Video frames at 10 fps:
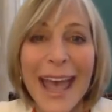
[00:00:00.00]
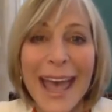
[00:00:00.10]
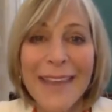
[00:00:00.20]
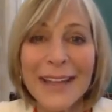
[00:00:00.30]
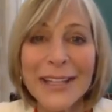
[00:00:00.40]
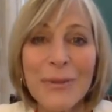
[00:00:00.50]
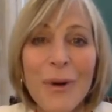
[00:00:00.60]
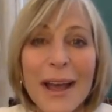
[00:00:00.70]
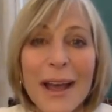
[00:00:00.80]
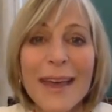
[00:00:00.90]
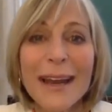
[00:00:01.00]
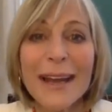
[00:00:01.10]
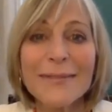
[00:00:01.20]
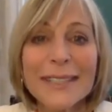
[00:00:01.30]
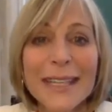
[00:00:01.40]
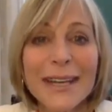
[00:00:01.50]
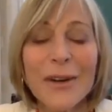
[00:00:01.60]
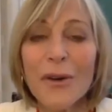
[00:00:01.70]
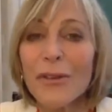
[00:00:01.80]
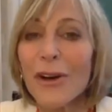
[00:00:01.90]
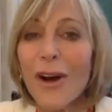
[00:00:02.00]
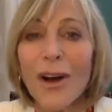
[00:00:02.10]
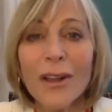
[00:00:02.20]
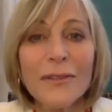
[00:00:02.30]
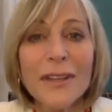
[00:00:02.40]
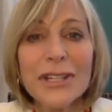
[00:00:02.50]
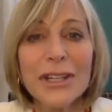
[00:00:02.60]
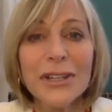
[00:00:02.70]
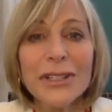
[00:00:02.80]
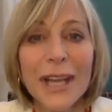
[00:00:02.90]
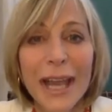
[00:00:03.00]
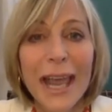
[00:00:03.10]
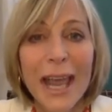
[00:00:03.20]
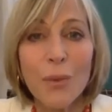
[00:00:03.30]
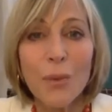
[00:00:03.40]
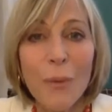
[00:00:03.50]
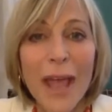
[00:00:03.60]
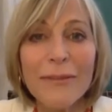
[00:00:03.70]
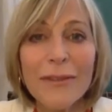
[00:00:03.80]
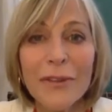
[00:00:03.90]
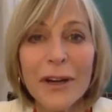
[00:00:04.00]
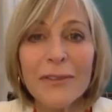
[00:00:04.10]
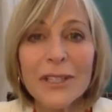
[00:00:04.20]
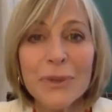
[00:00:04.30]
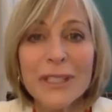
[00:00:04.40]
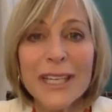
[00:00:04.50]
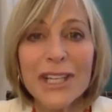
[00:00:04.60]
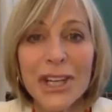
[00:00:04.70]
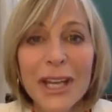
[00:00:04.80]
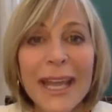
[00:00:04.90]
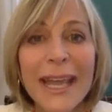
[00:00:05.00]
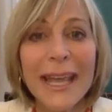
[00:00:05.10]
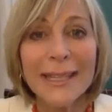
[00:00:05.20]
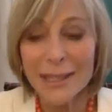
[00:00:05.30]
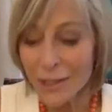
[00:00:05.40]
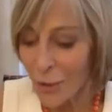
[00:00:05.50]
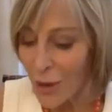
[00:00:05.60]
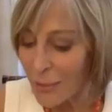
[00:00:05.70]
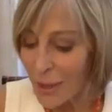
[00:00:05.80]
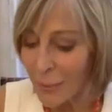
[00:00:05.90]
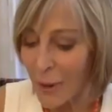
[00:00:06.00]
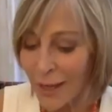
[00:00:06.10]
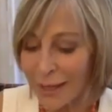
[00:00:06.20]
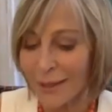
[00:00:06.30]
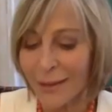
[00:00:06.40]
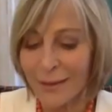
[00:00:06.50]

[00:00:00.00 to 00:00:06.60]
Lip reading: And that's why that I've seen over all of these years and what we have in front of us with Zeesia is this is going to be the product.